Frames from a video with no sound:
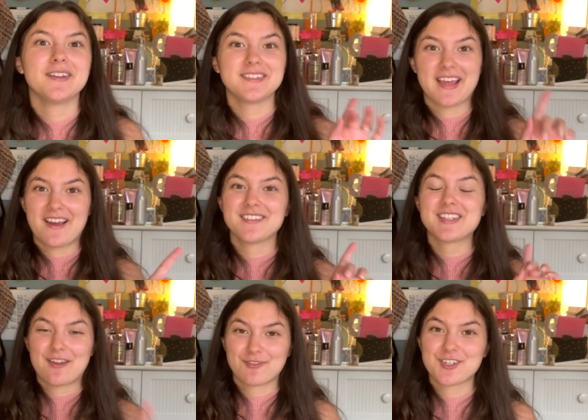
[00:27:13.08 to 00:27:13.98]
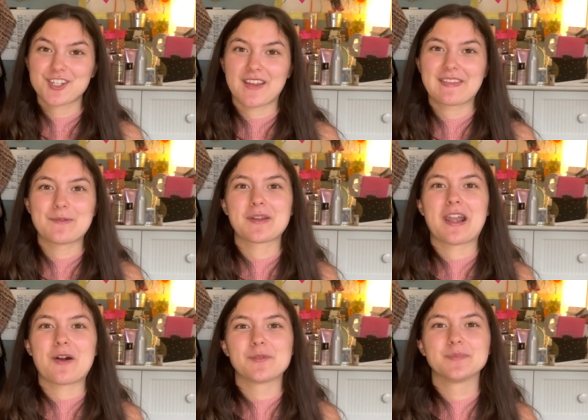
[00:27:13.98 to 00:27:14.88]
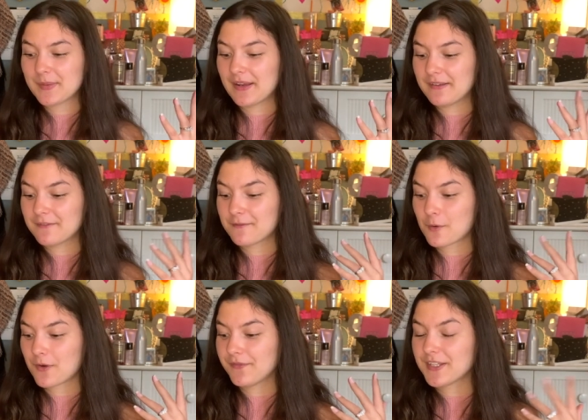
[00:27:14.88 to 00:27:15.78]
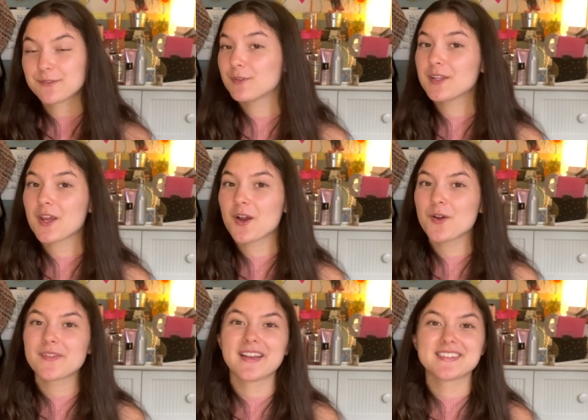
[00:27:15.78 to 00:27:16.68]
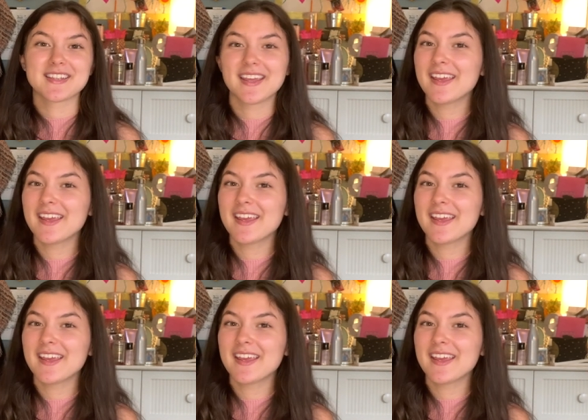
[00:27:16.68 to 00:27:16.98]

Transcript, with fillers: yeah definitely check that one out but for this video that is